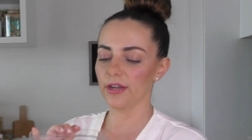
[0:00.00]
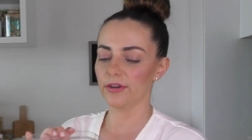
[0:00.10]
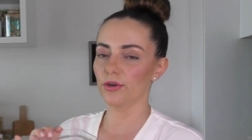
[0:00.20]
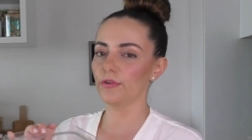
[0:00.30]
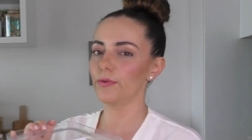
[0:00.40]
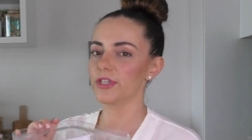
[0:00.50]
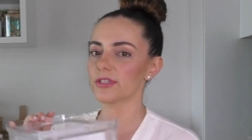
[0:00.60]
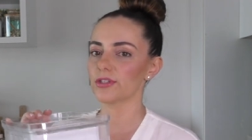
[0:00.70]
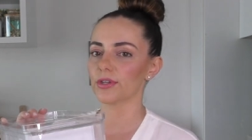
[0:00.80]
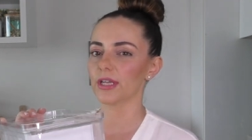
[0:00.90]
I don't know if we
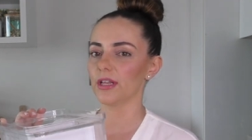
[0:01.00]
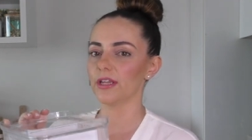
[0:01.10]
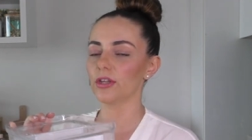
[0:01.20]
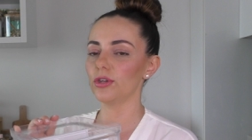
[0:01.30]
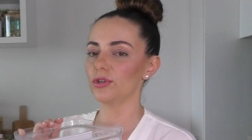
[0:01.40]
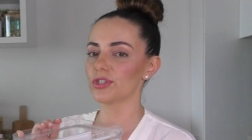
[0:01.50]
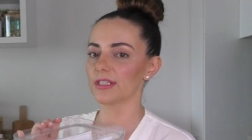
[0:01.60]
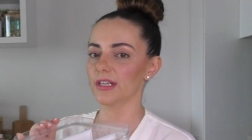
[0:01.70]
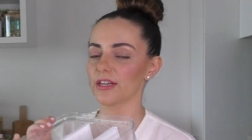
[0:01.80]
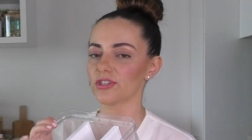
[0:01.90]
just don't get like a huge
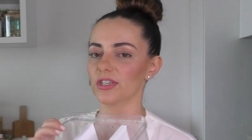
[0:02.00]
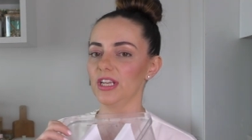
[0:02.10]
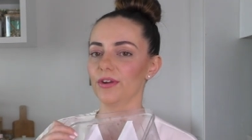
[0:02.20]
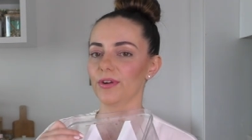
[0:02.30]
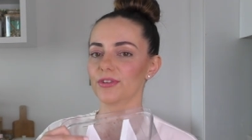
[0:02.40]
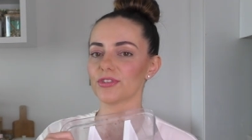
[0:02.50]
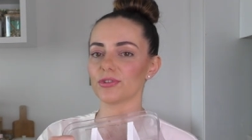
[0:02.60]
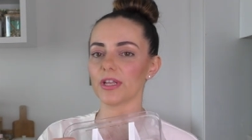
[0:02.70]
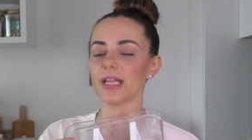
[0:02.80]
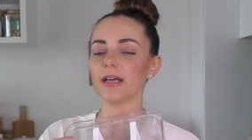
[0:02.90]
selection here in
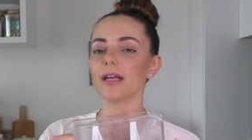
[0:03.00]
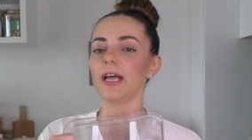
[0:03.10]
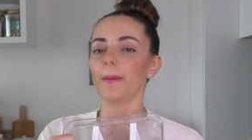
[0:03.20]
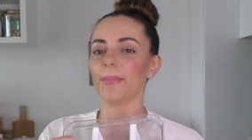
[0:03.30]
Australia,